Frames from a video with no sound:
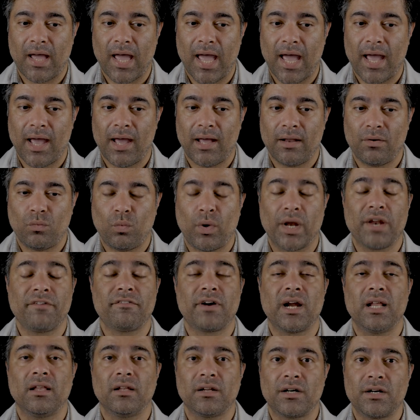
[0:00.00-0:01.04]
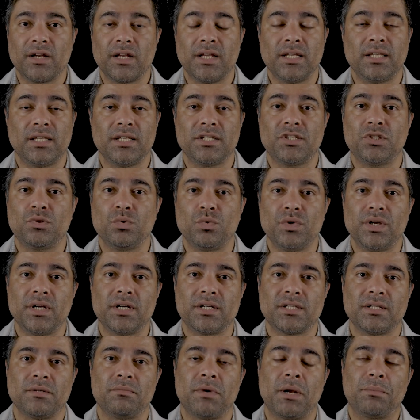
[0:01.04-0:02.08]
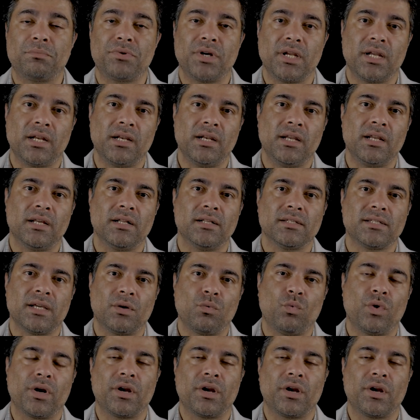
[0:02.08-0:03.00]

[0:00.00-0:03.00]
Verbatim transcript: And whatever I learned in these 2 years in my preclinicals and